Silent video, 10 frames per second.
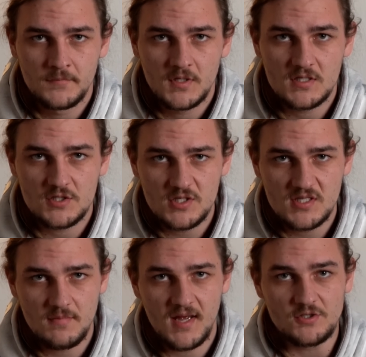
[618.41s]
Because
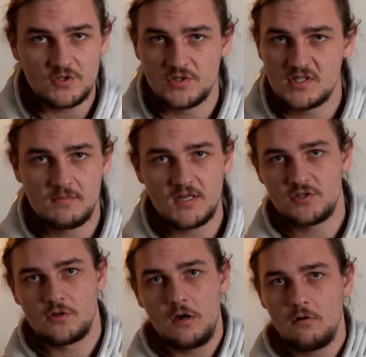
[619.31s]
just imagine, just imagine
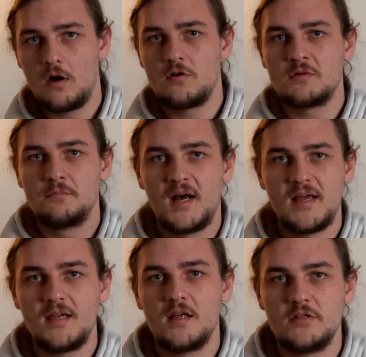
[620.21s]
you go out, buy
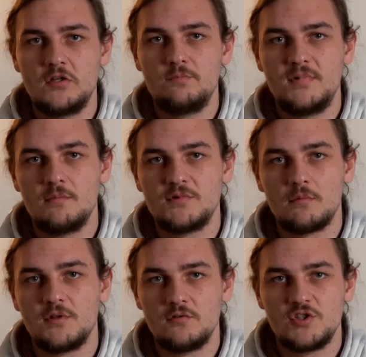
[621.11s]
a new
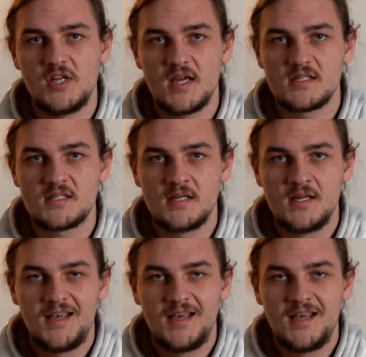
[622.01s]
BMW GS,